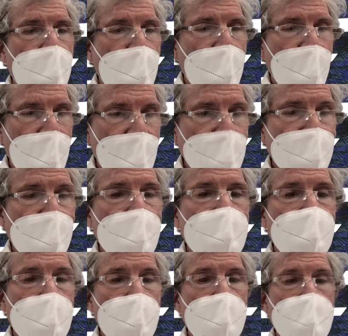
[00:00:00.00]
and
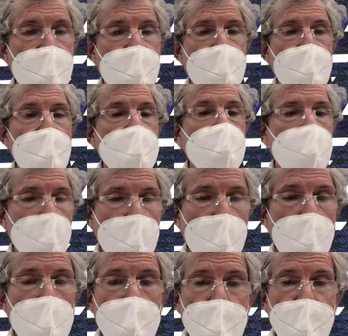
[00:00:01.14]
affirming that Joe
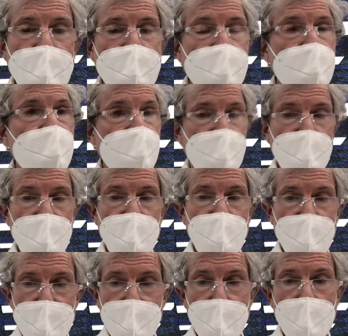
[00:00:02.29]
Biden is the
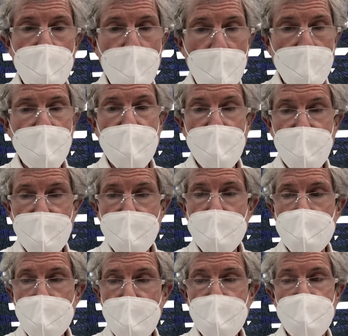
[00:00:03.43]
legitimate, quote, legitimate
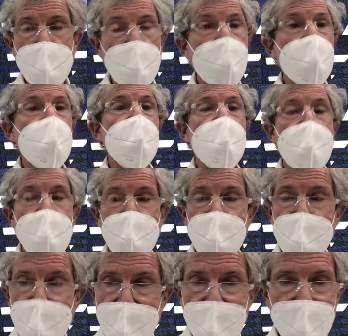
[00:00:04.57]
president of the United
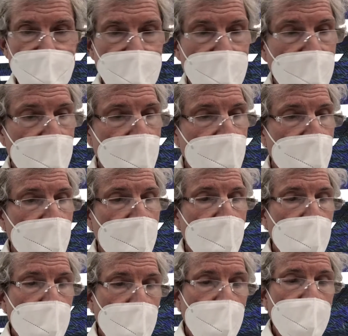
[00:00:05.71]
States.
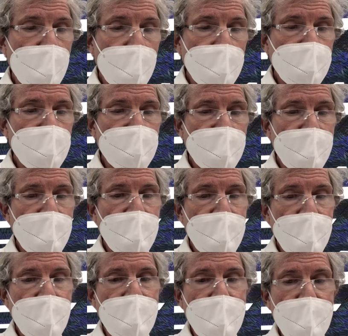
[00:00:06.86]
Going on to say he
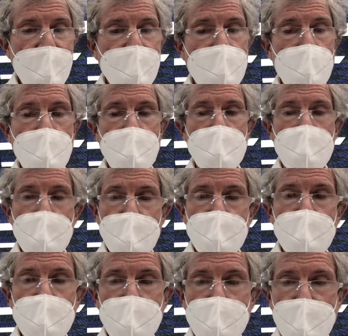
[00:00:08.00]
and now former
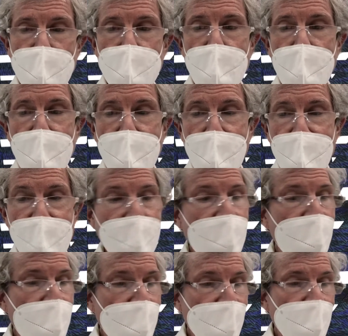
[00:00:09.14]
President Trump had a
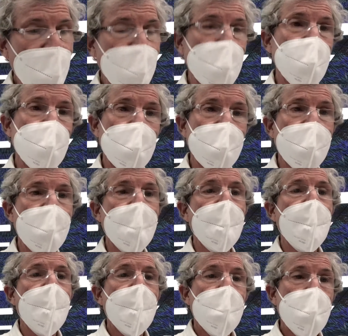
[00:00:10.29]
hell of a journey,
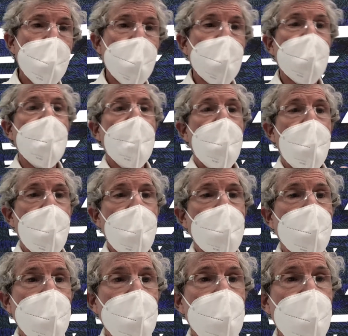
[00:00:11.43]
meaning after
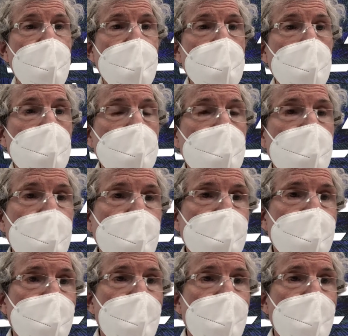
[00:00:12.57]
the January 6th